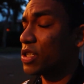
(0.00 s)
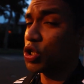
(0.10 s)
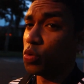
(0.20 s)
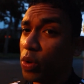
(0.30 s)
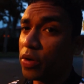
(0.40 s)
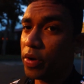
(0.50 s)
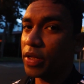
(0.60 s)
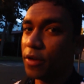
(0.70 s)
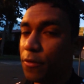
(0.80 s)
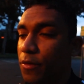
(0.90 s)
and the support
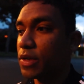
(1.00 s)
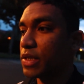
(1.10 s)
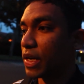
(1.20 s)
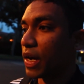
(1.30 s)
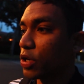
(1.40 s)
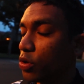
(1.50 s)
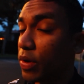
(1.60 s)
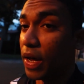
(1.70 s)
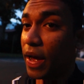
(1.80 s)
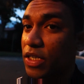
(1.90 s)
from you guys, and
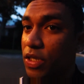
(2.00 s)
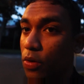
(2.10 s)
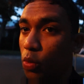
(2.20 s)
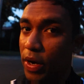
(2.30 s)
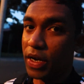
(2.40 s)
now since I